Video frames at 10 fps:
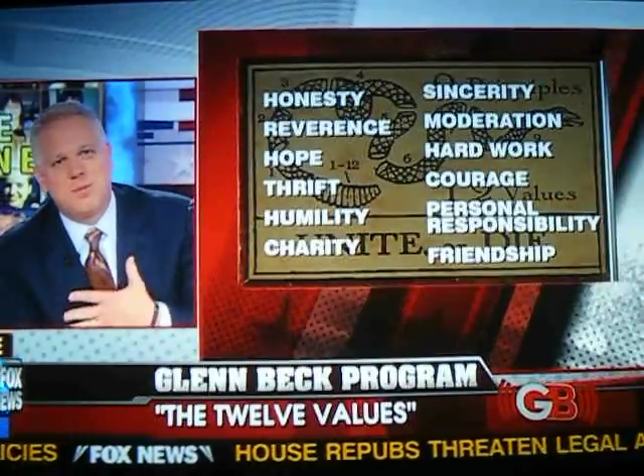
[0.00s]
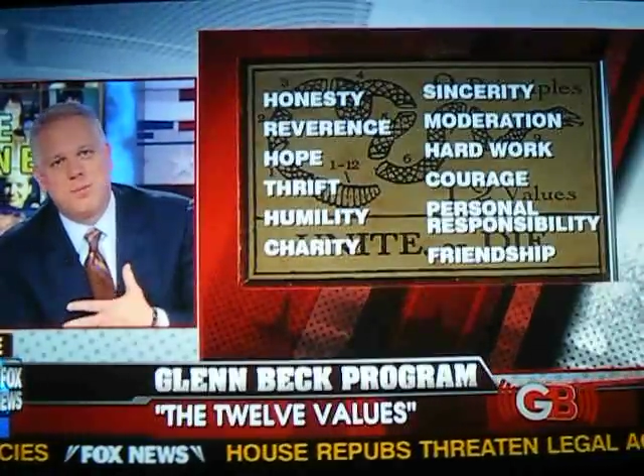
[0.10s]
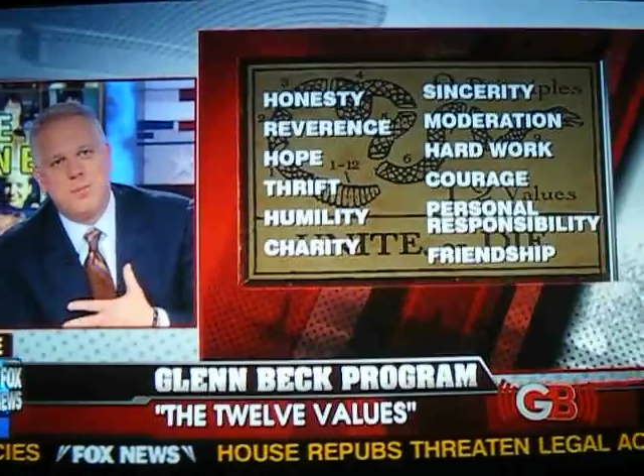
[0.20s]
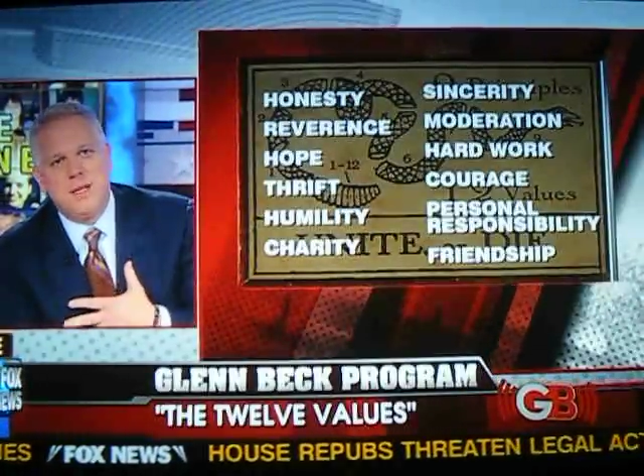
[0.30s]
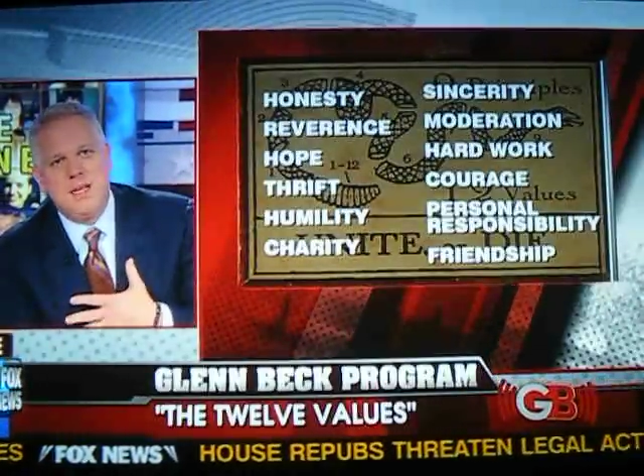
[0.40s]

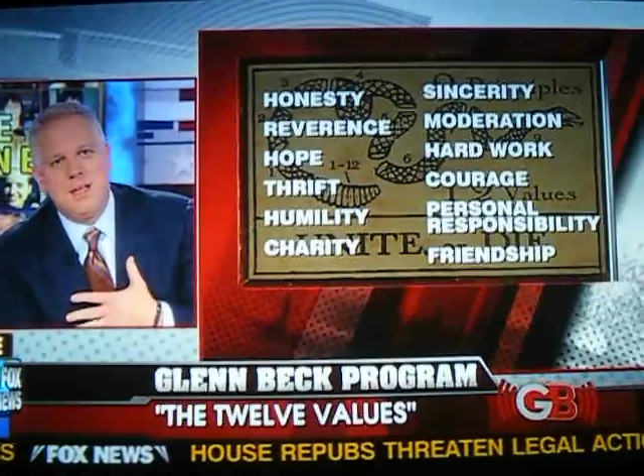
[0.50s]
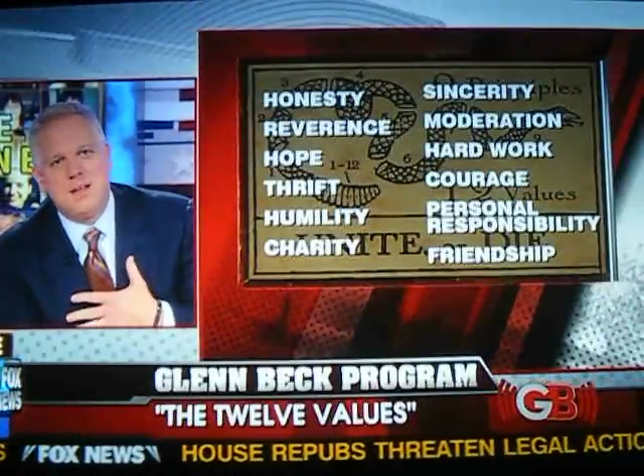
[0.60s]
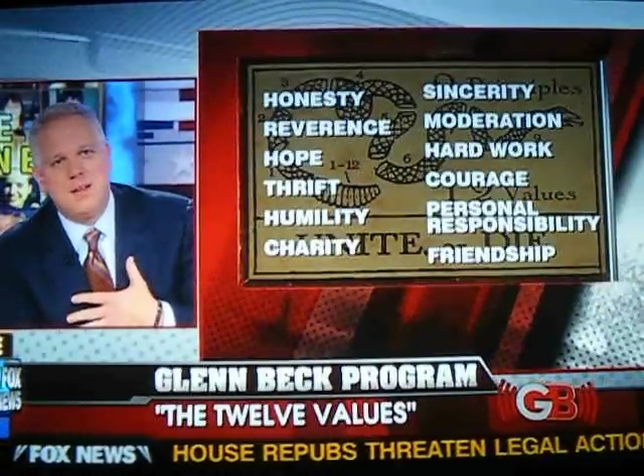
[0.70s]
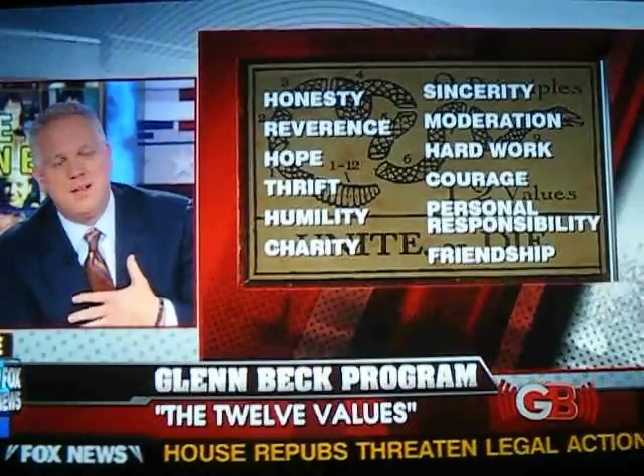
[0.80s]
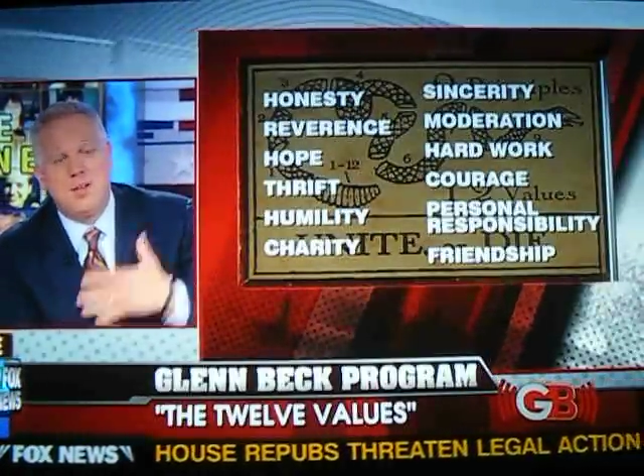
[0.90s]
for me
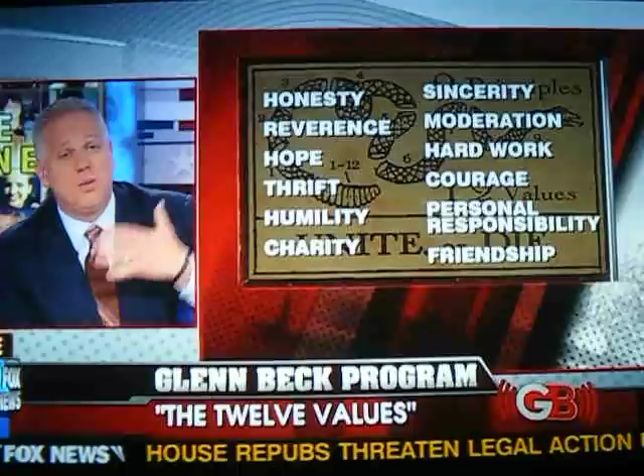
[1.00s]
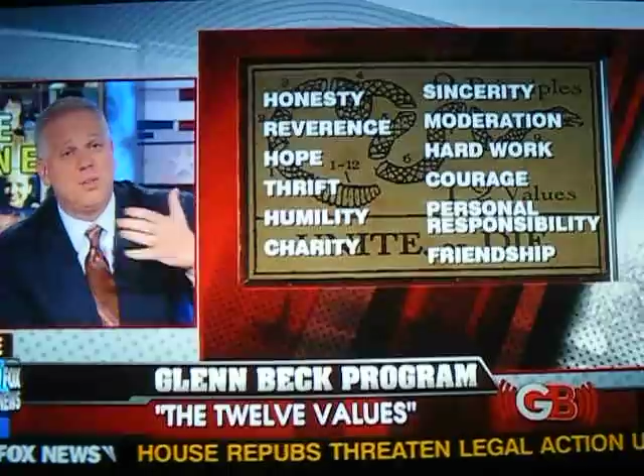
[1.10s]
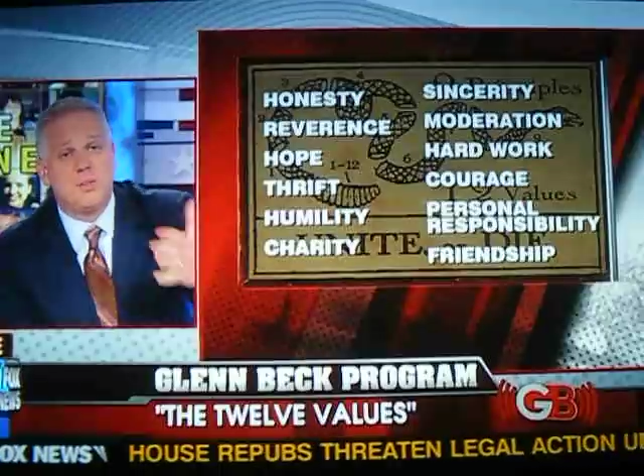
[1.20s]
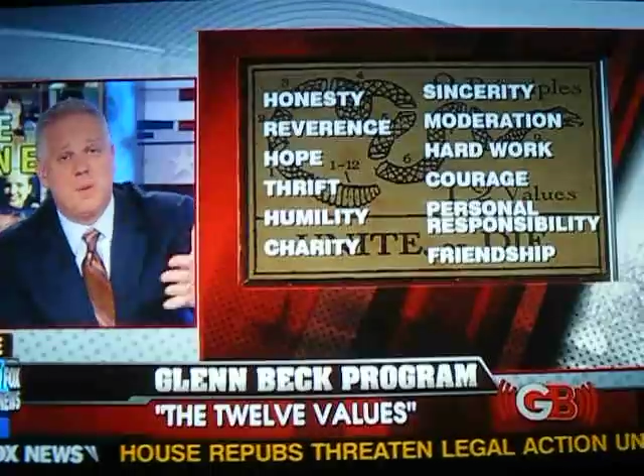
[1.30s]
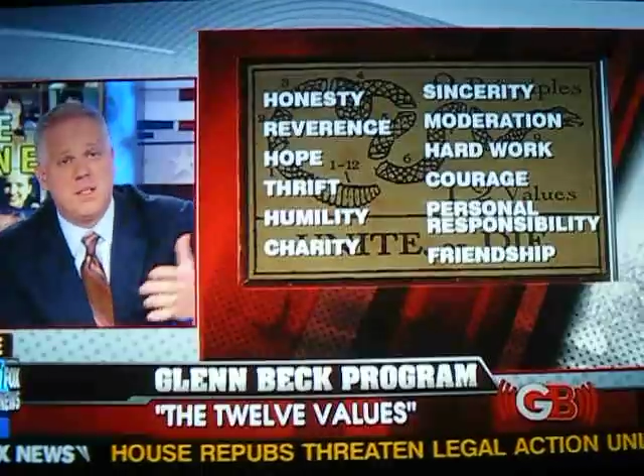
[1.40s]
and you're
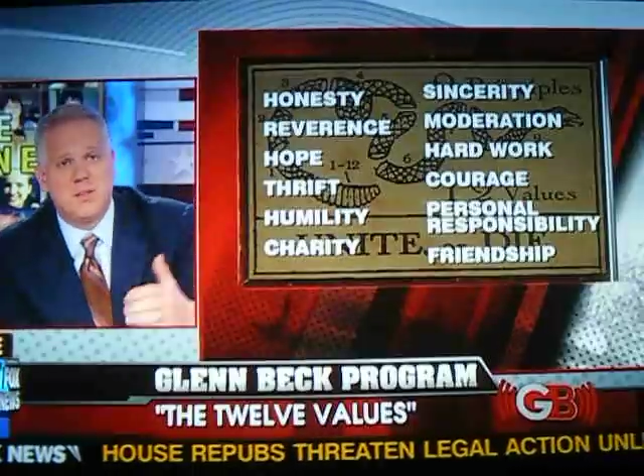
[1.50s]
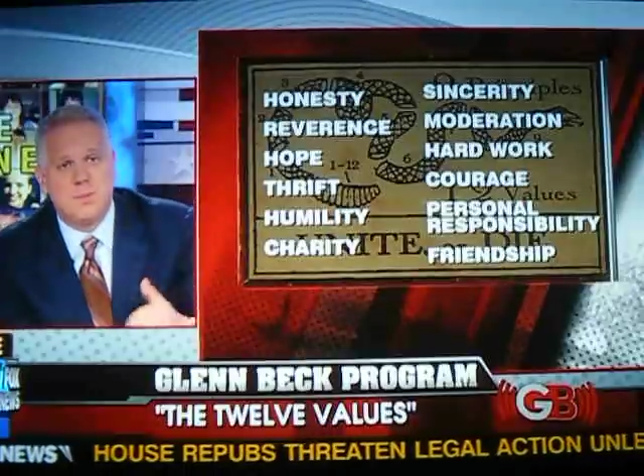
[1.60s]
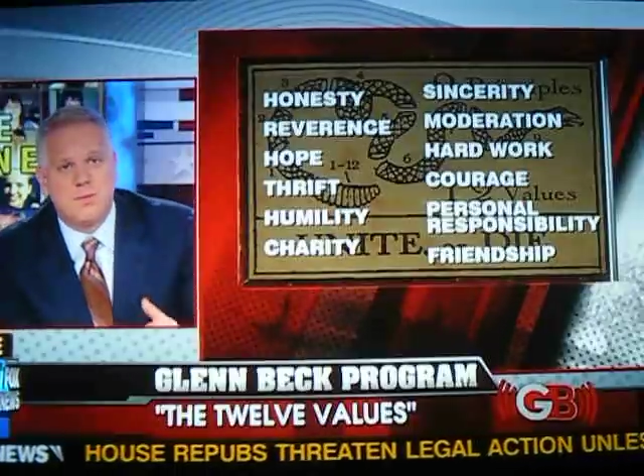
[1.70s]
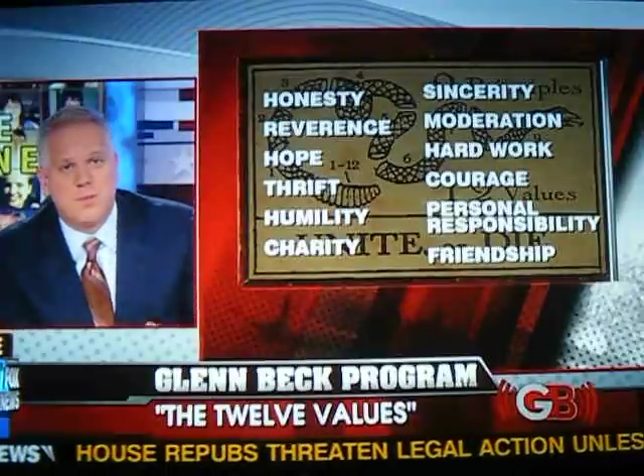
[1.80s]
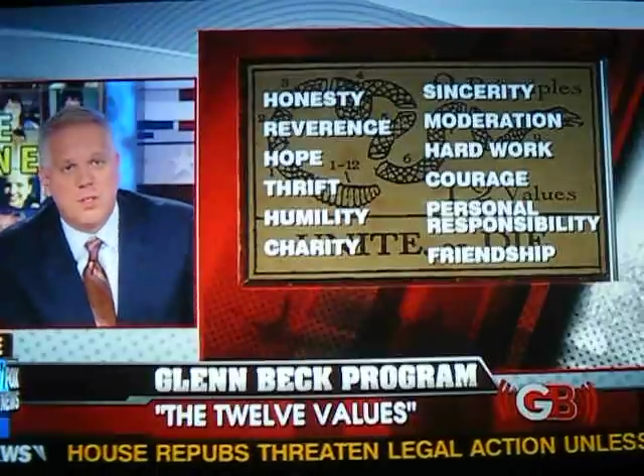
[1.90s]

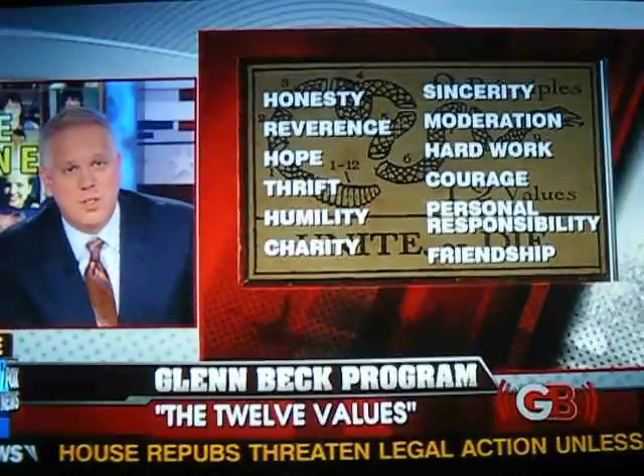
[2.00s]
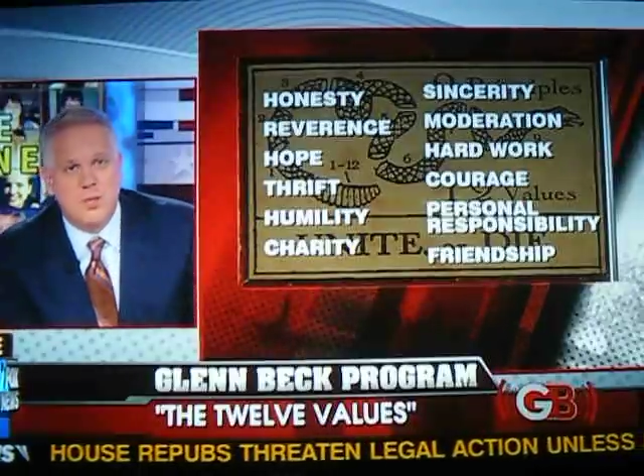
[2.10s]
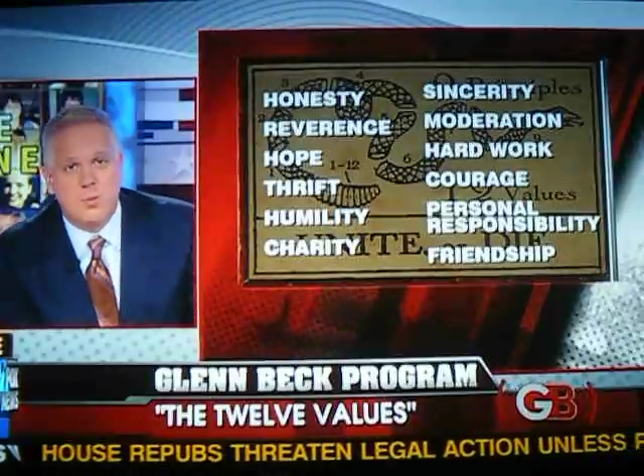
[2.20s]
responsible for you.